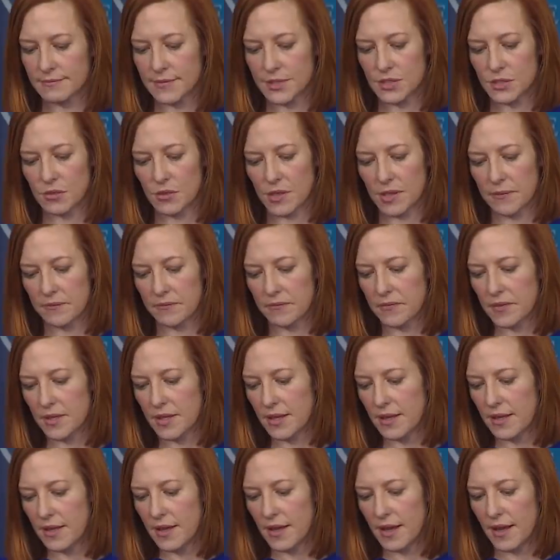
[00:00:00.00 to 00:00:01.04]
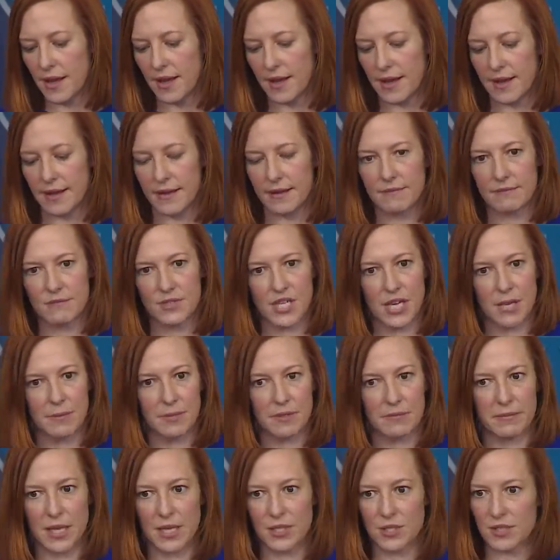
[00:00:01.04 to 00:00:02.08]
Sure. Uh, Champ
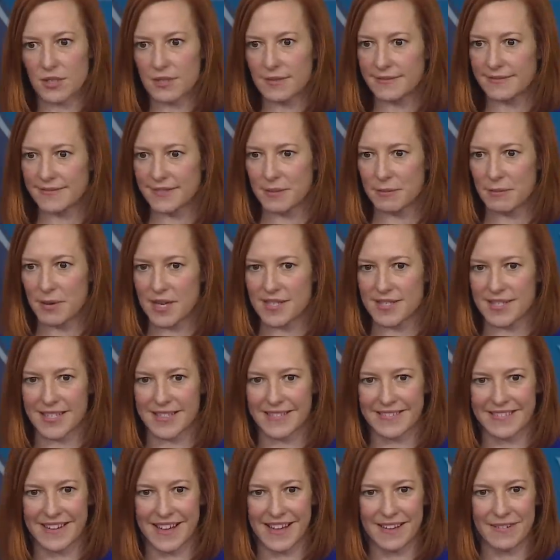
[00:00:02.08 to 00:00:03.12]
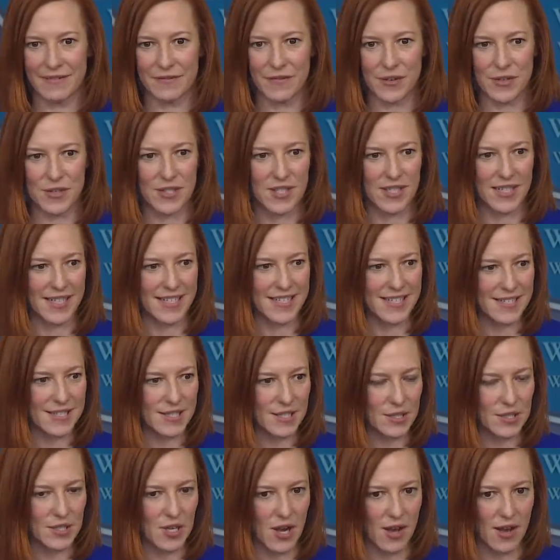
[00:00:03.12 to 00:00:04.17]
and Major, the president and first lady's
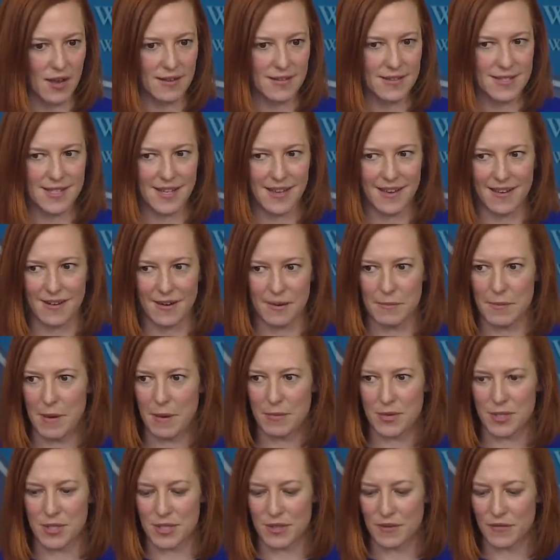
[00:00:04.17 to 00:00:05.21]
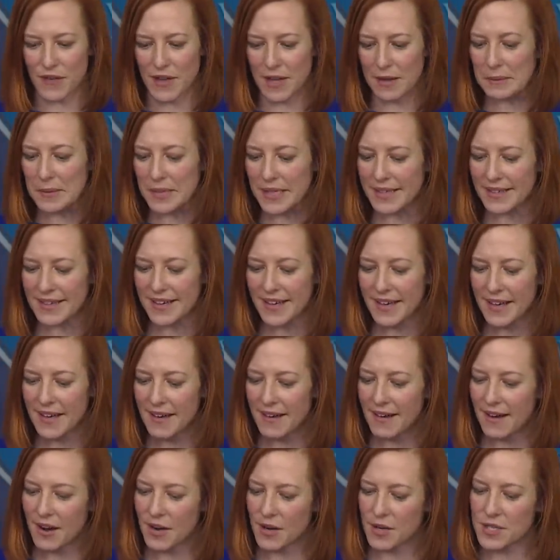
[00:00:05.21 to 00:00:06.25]
dogs, uh, members of the family,
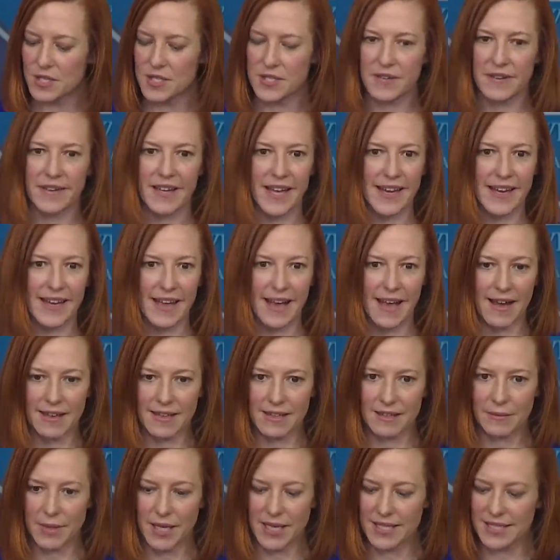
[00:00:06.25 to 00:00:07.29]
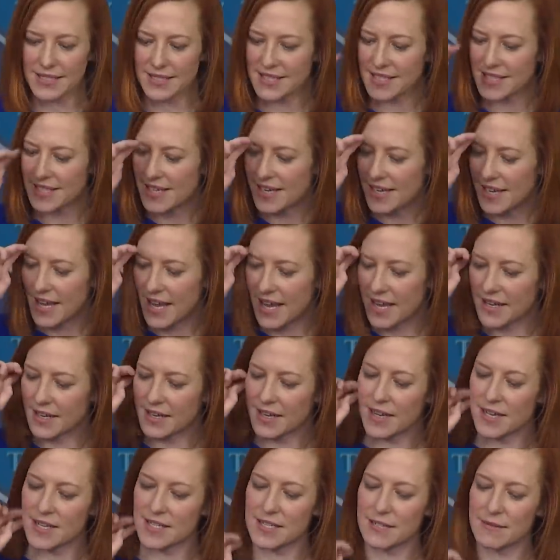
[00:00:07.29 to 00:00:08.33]
are still getting acclimated and
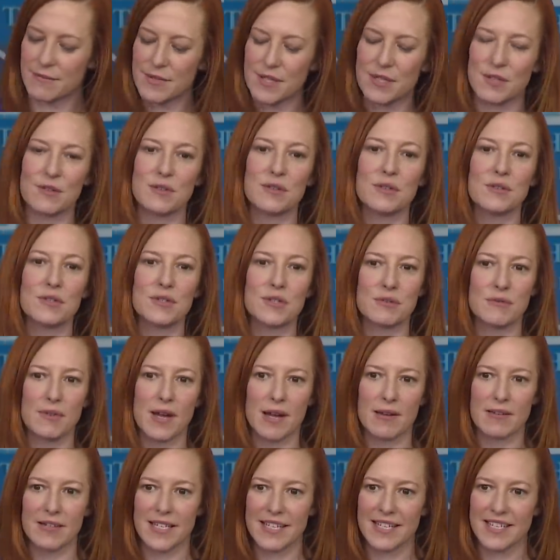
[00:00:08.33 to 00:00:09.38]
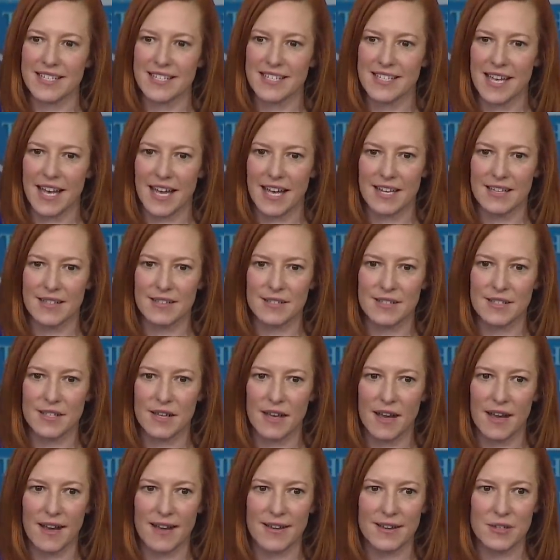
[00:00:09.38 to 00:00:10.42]
accustomed to their new surroundings and
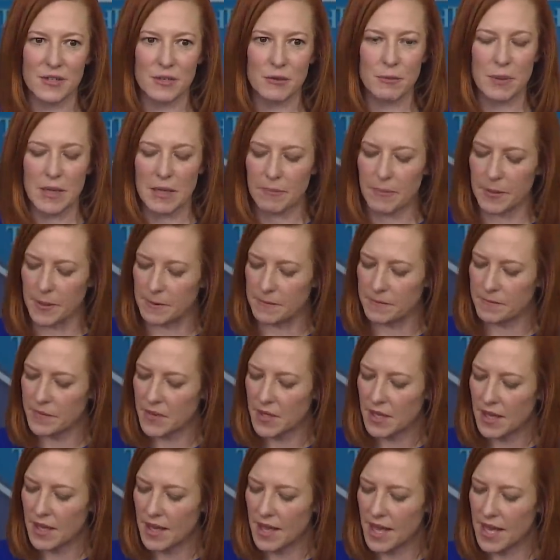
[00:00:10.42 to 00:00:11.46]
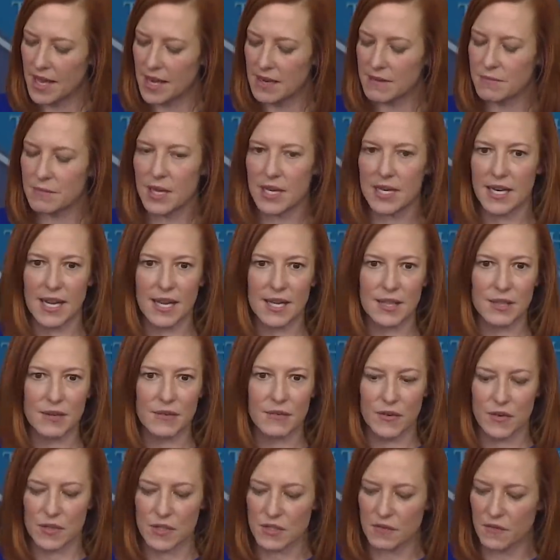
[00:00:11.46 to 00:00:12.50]
uh, new people. And on Monday, the
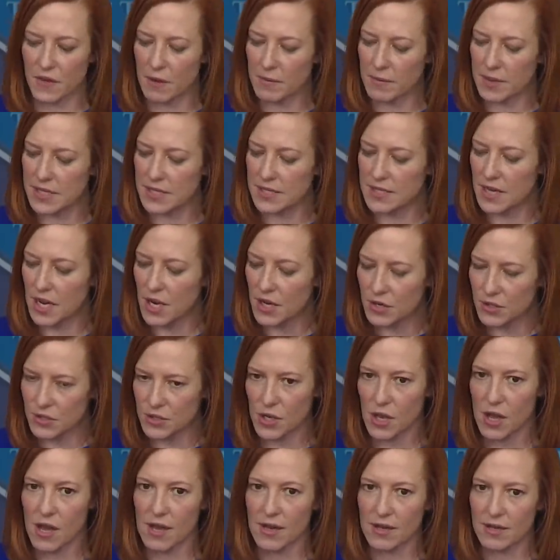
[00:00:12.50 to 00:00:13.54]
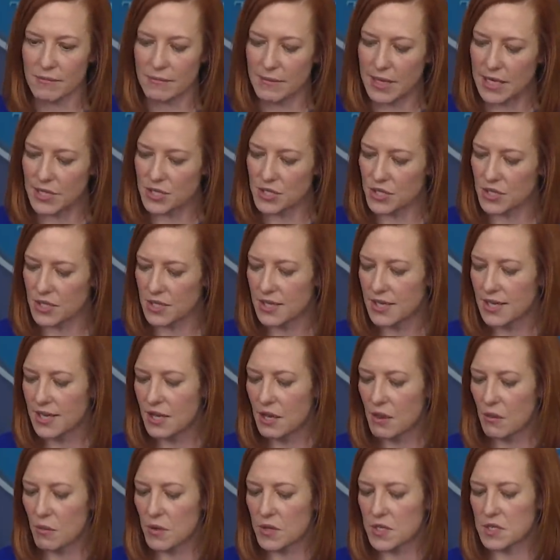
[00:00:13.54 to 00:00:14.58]
first family's younger dog, Major,
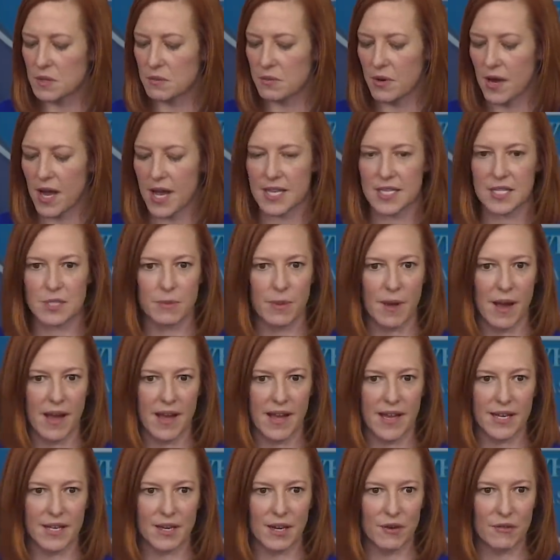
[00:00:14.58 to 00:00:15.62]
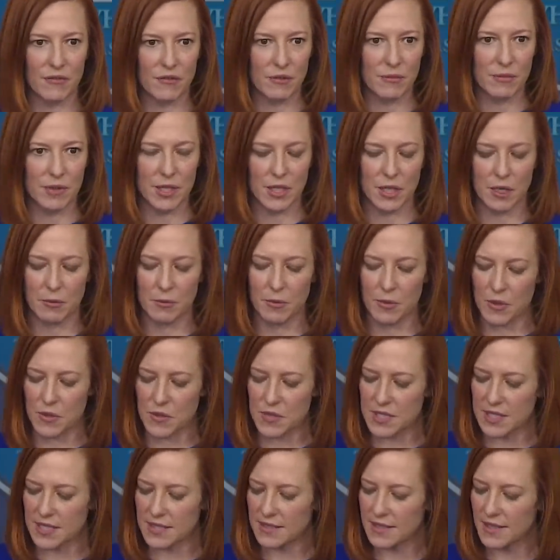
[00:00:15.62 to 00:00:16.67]
was surprised by an unfamiliar
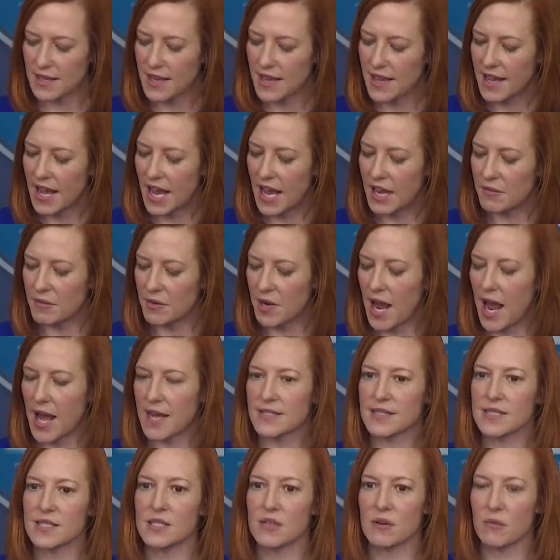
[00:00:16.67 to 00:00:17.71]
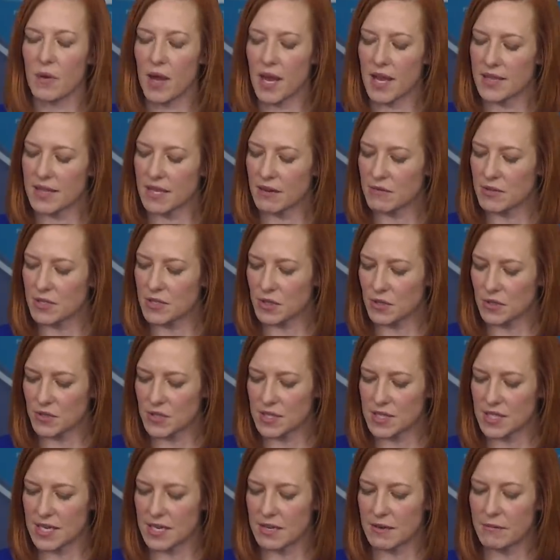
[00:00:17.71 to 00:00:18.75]
person and reacted in a way that
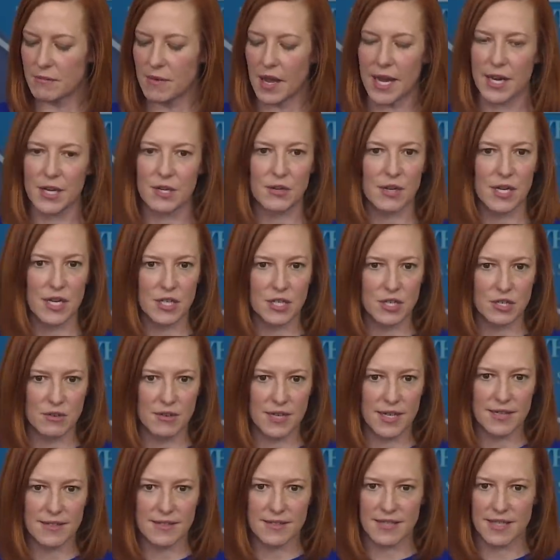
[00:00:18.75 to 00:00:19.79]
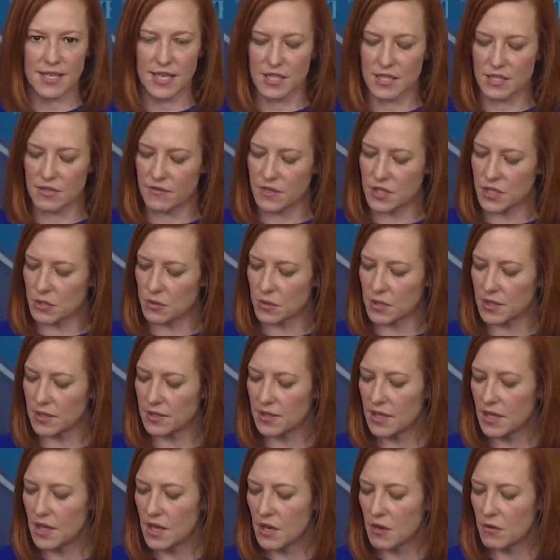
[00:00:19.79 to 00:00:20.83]
resulted in a minor injury to the individual,
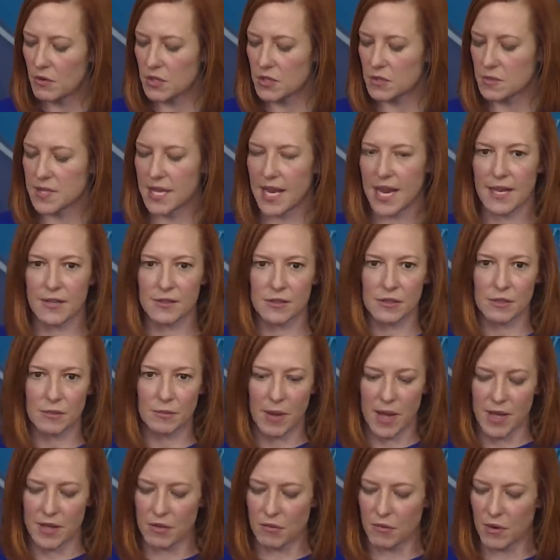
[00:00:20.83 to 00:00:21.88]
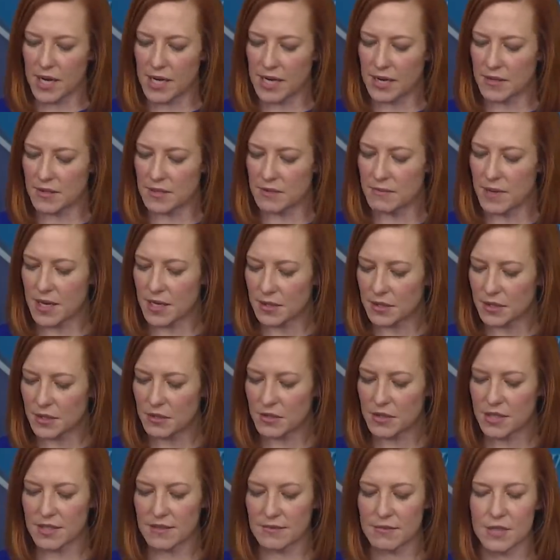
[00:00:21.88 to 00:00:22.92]
which was handled by the White House medical
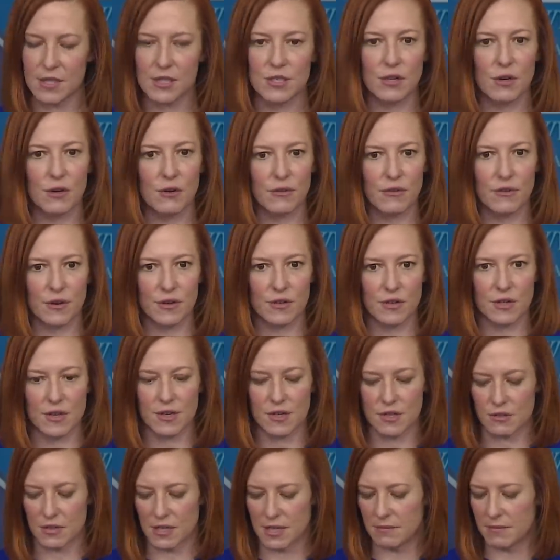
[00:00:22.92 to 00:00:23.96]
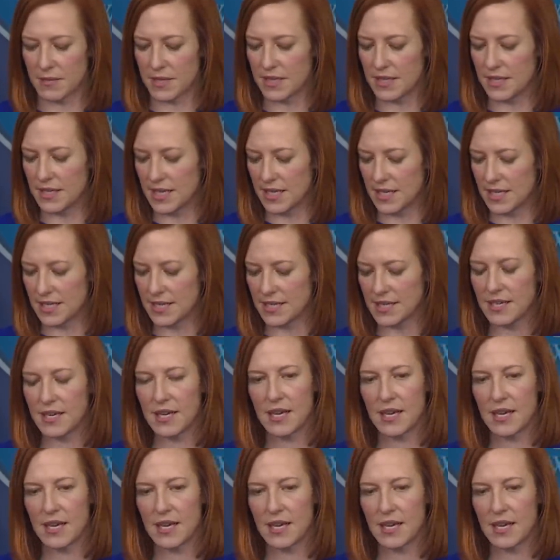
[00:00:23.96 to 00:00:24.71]
unit with no further treatment needed.